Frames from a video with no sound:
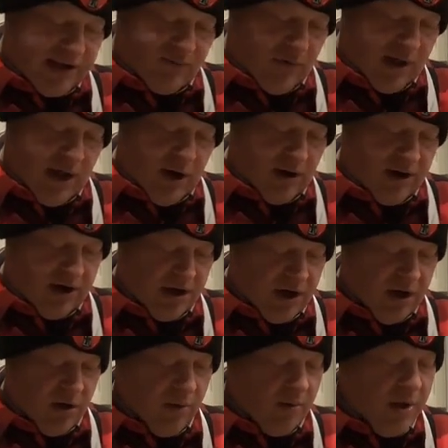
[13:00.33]
that's really all you
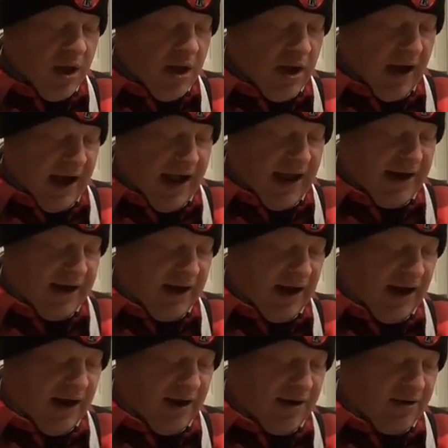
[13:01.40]
do.
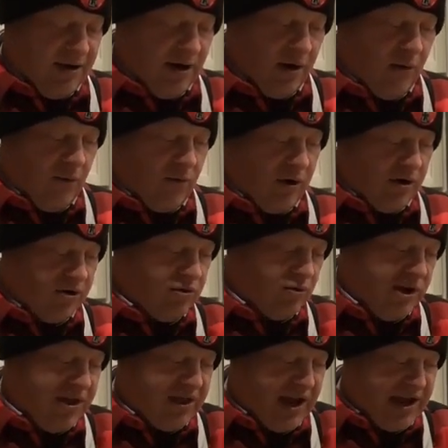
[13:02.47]
And you know, there's
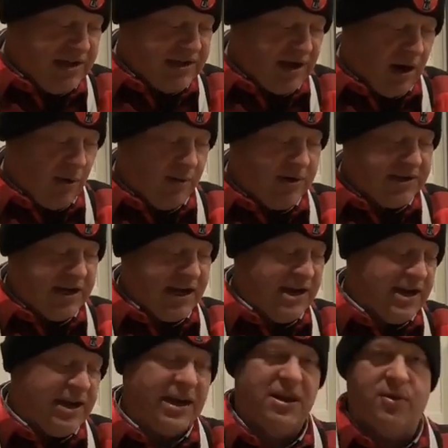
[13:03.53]
3 things that I always say
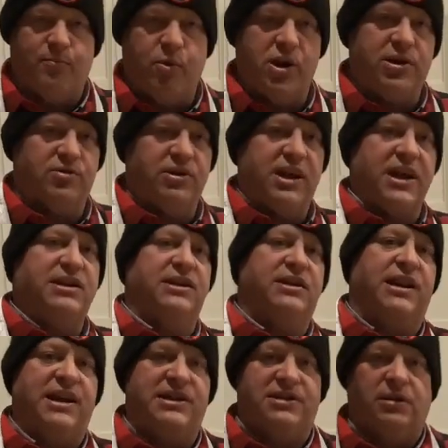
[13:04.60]
you need in the preacher's
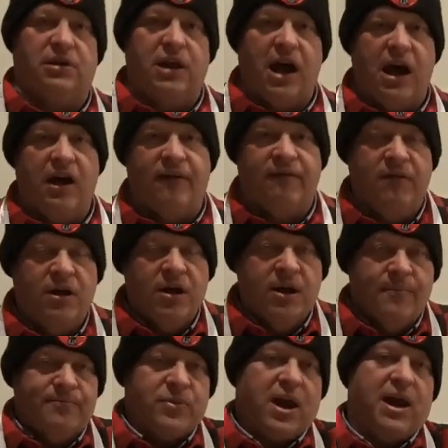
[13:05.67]
kitchen. That's love,
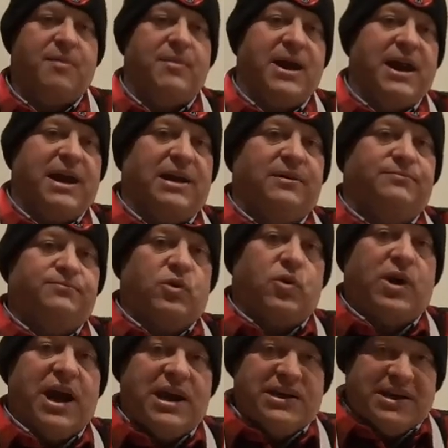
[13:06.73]
amen,
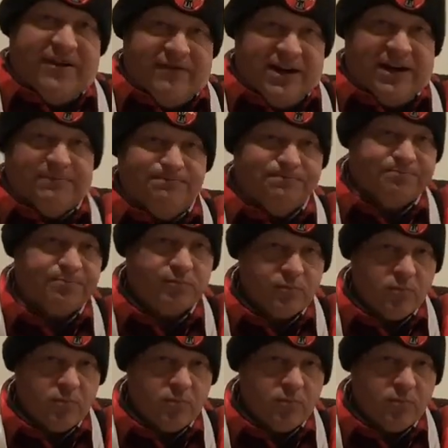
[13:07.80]
creativity,